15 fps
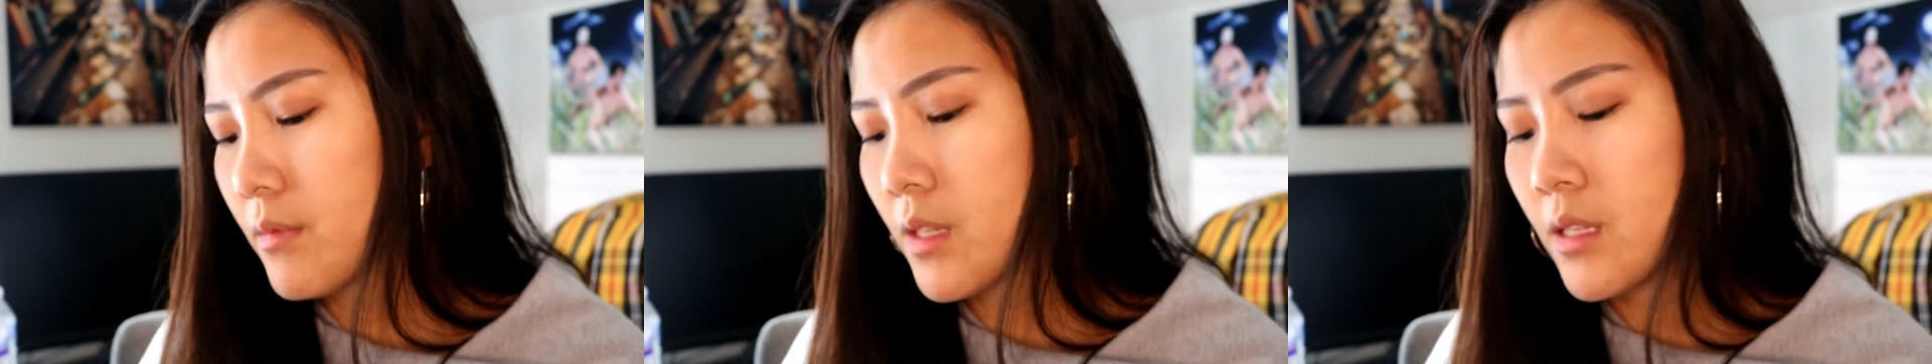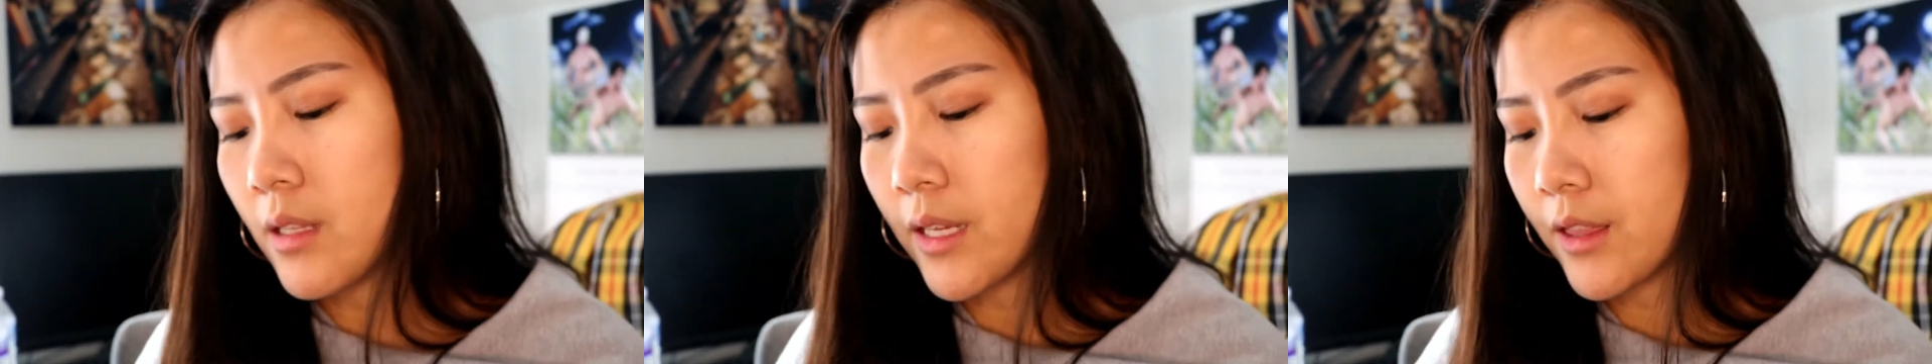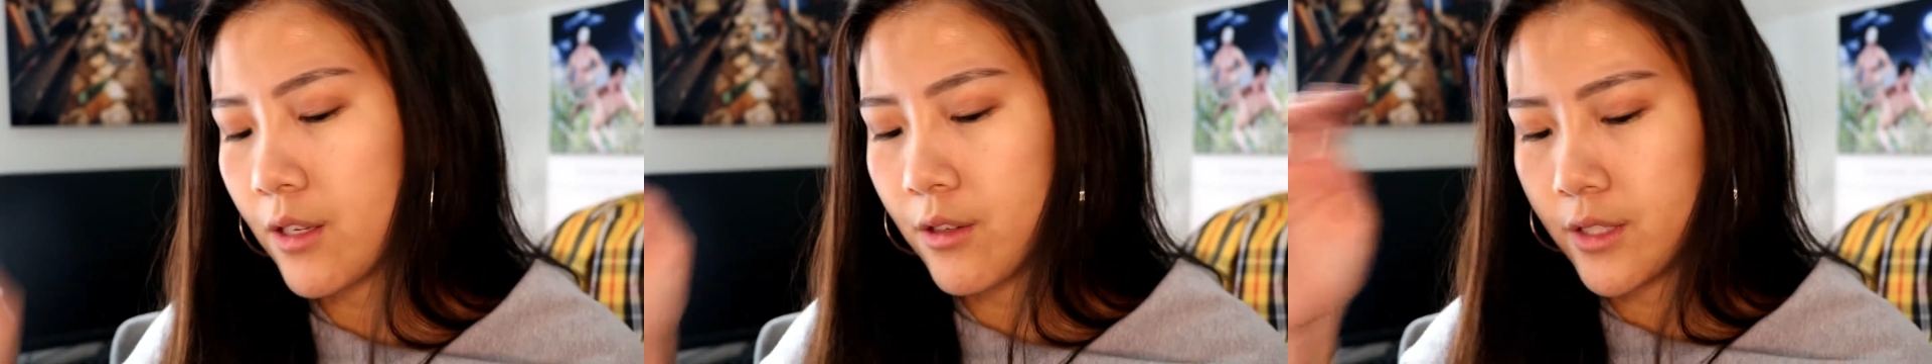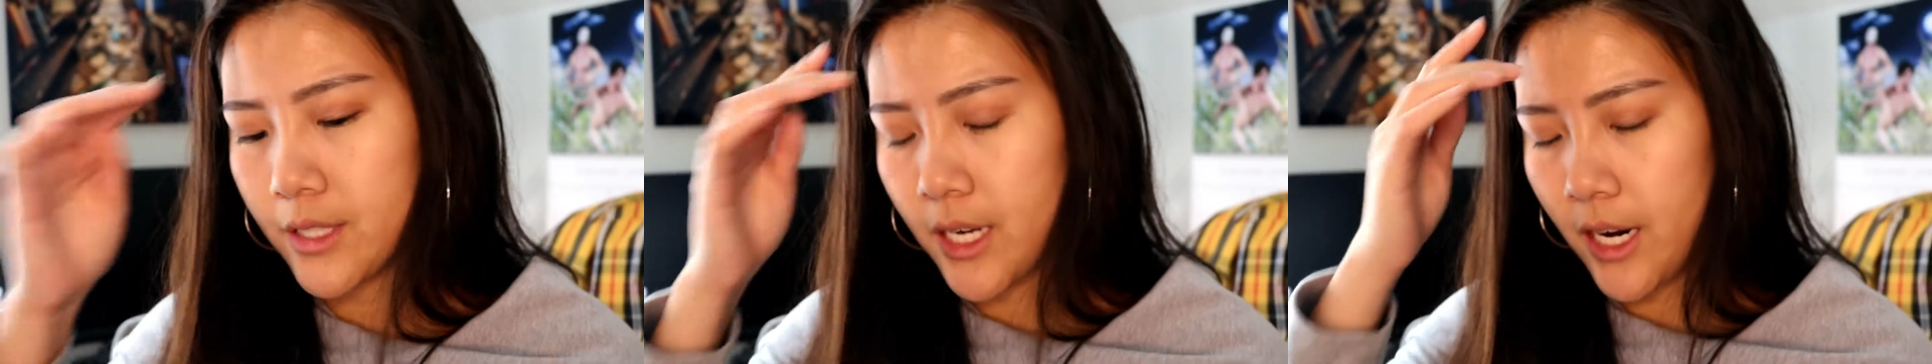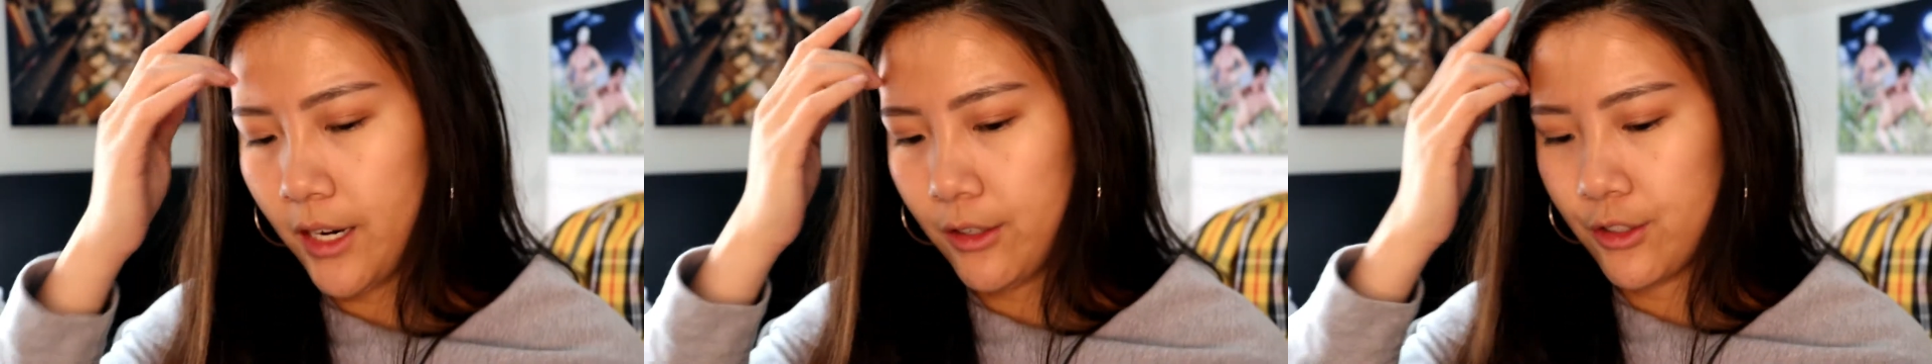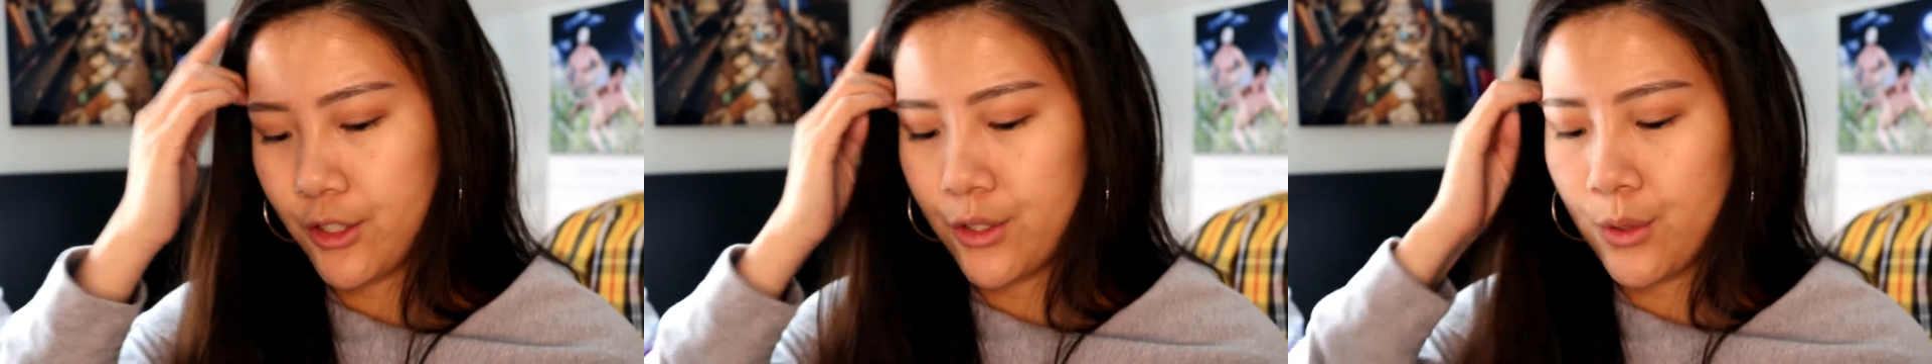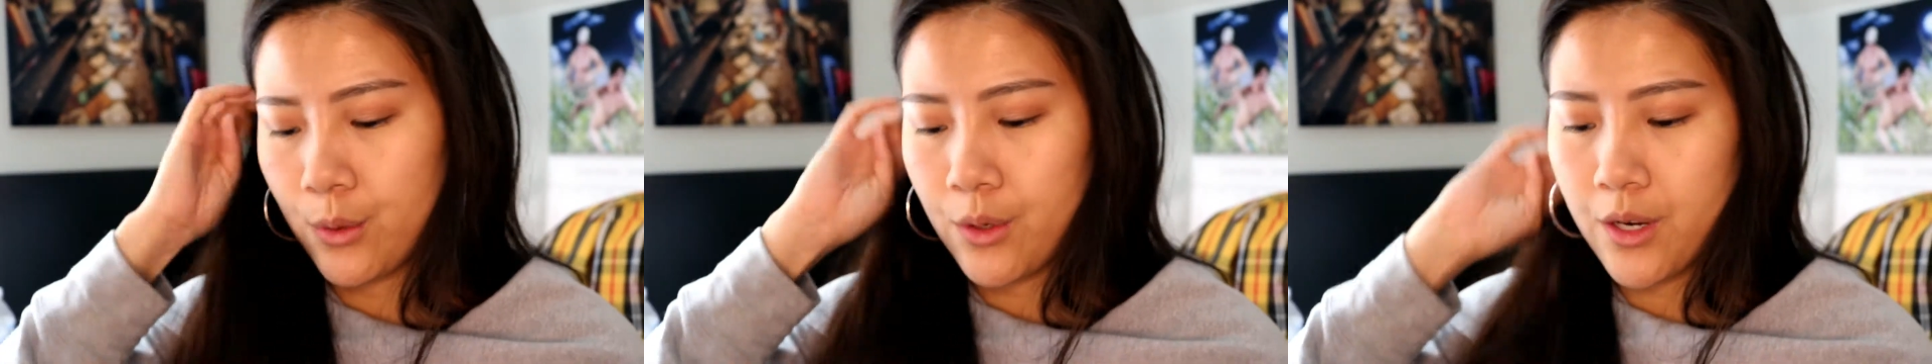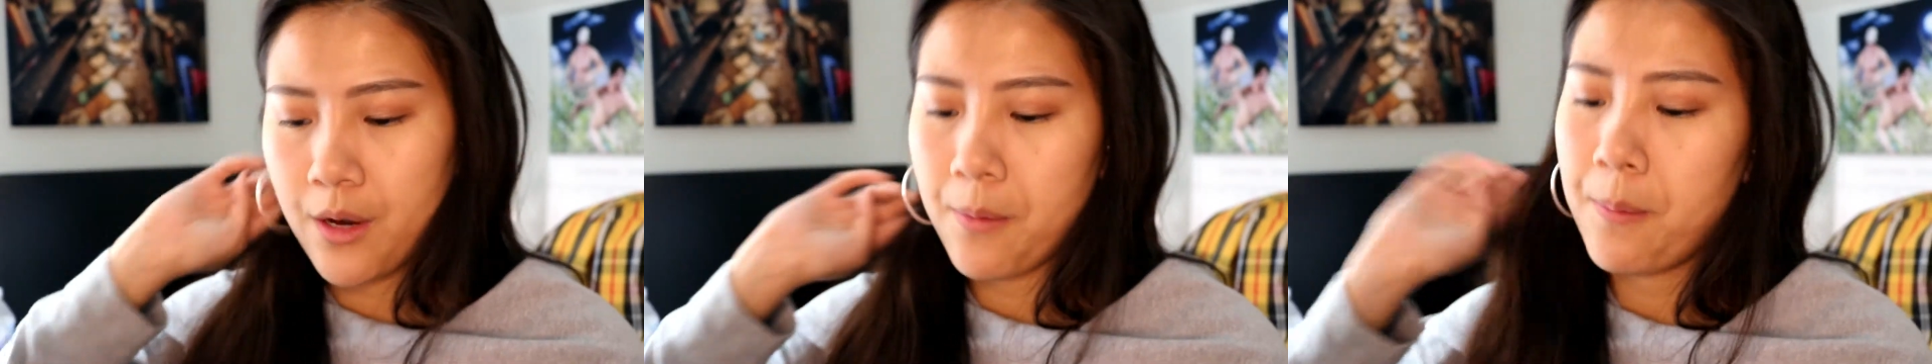Like their entire
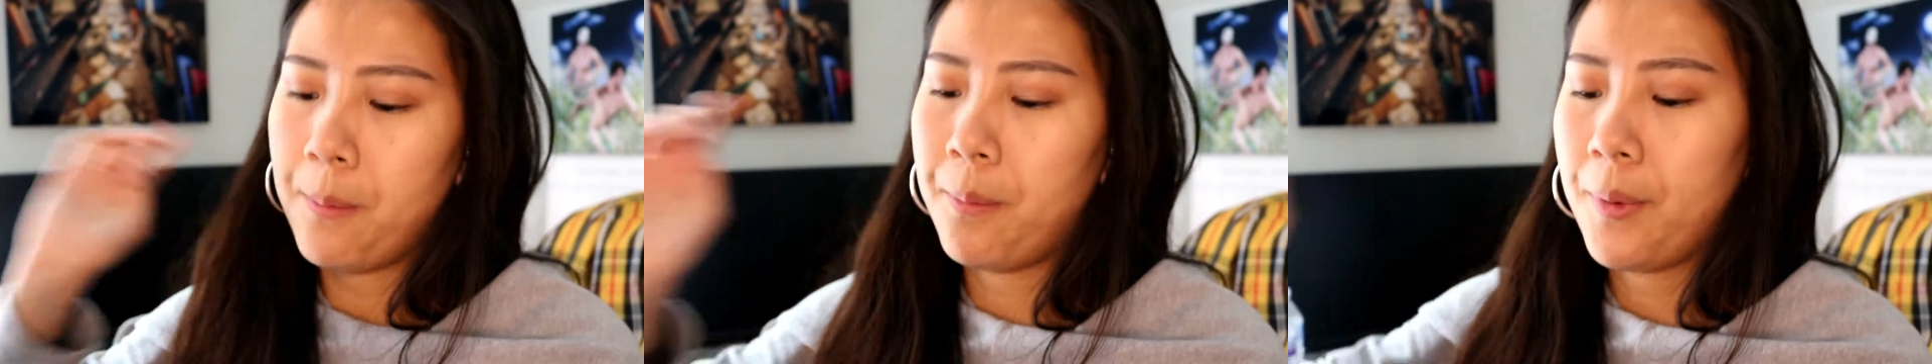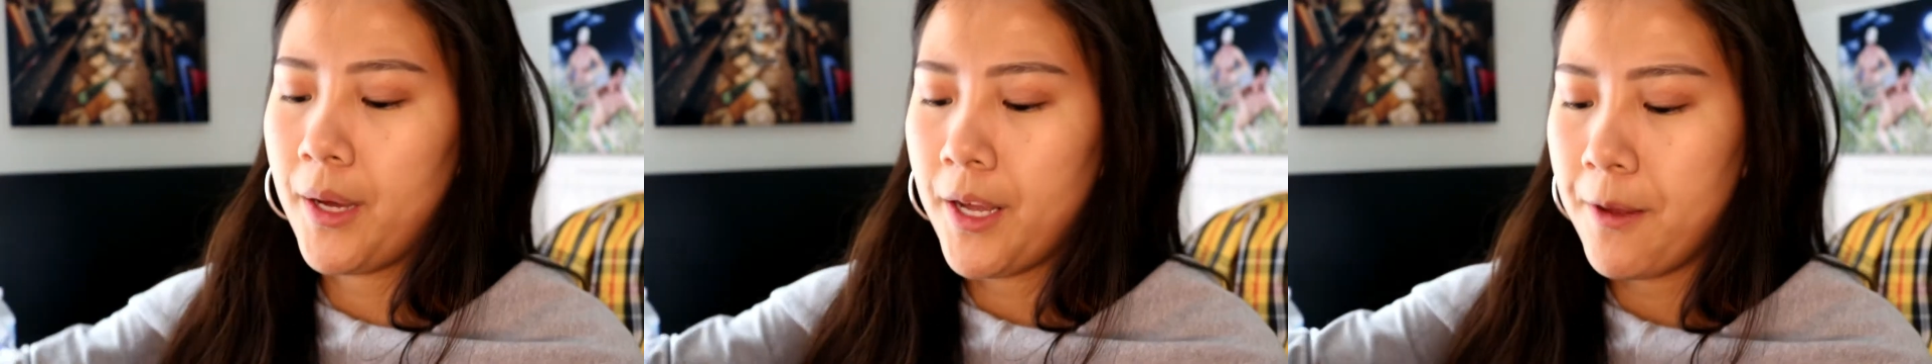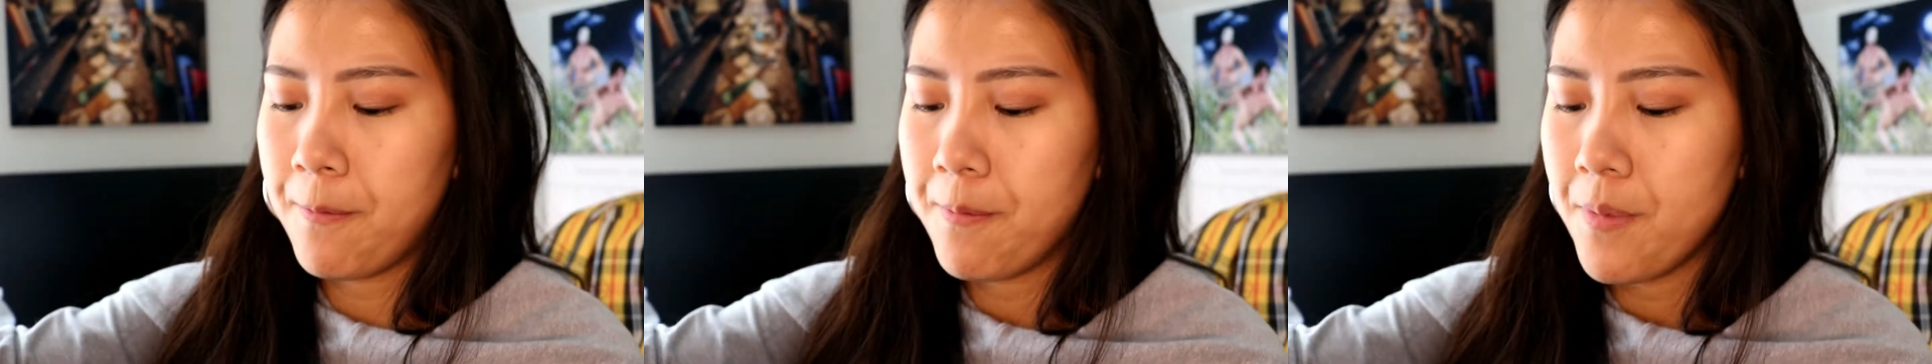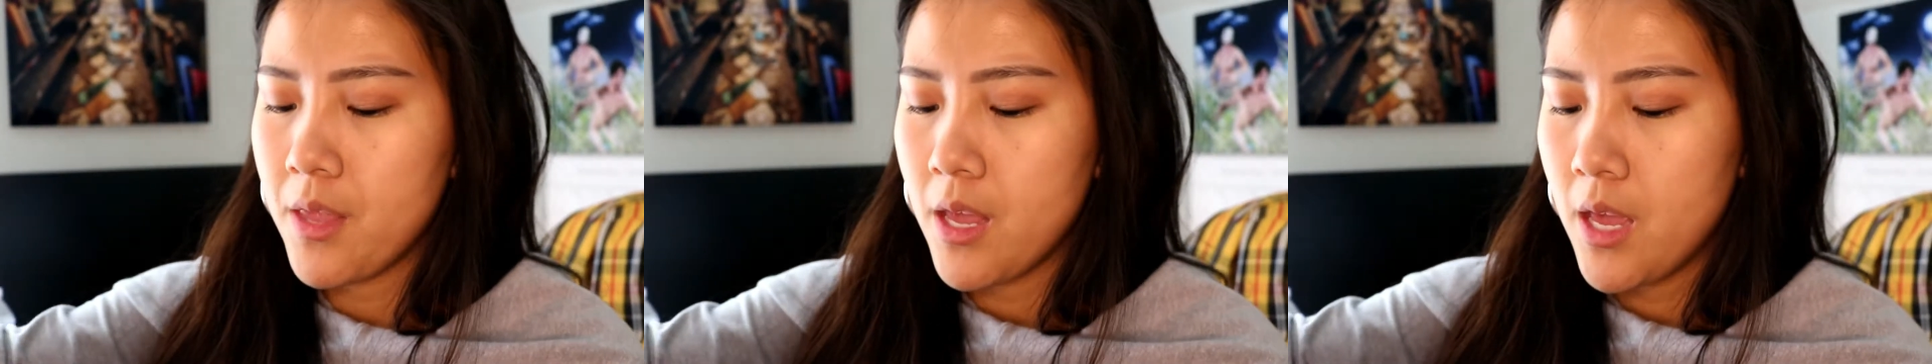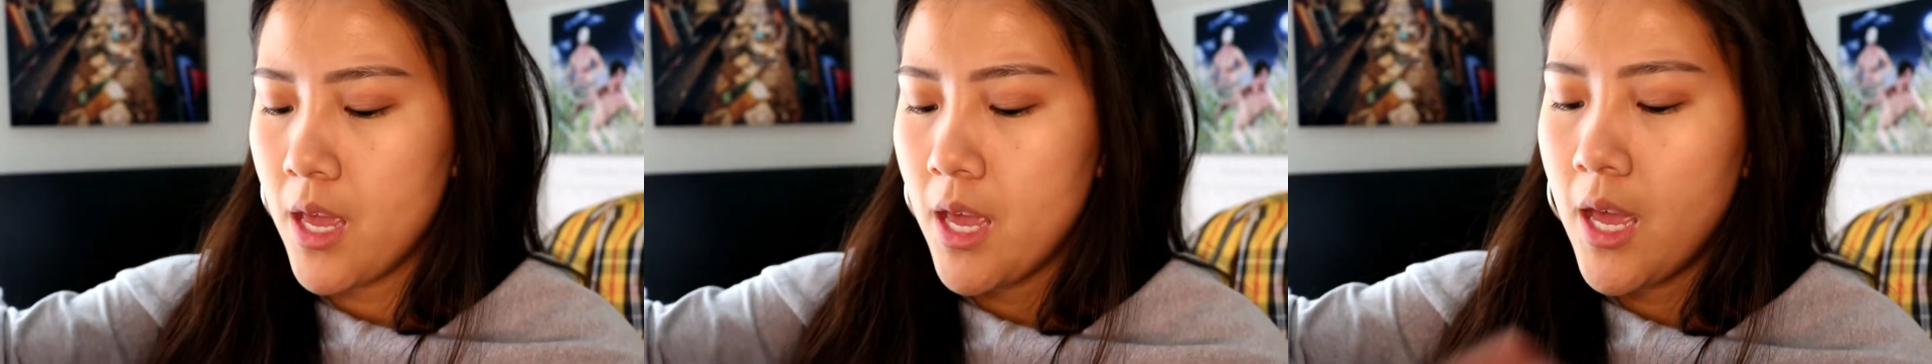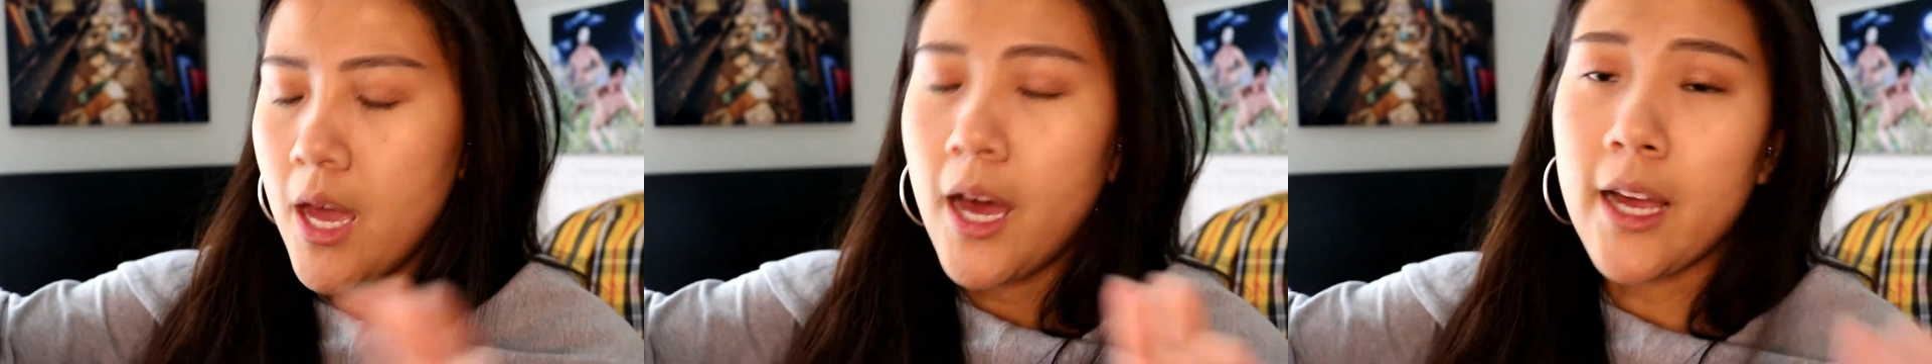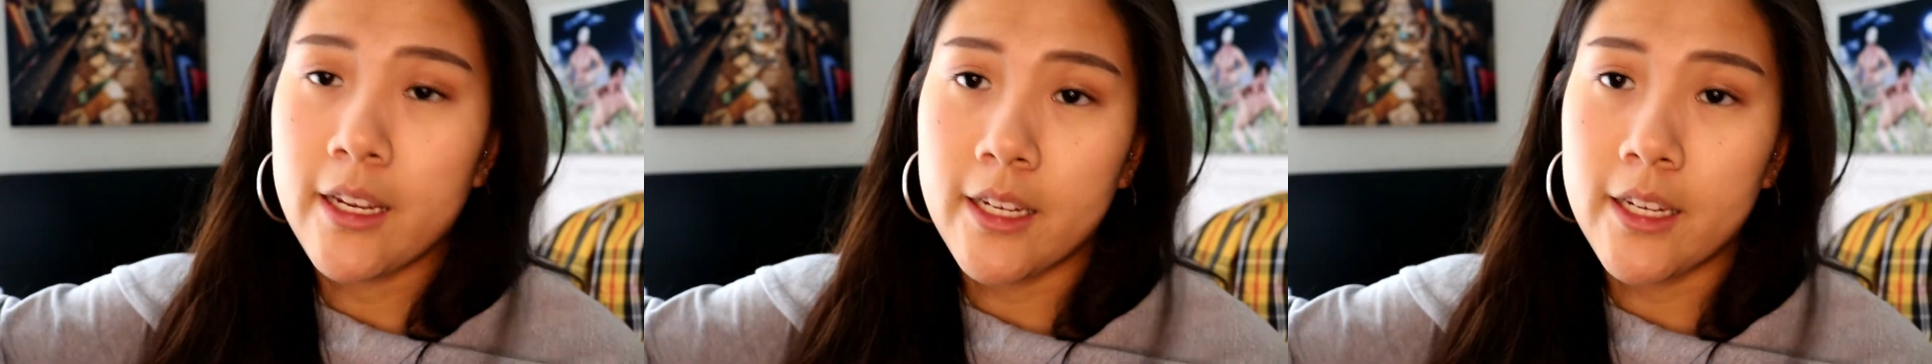store. But I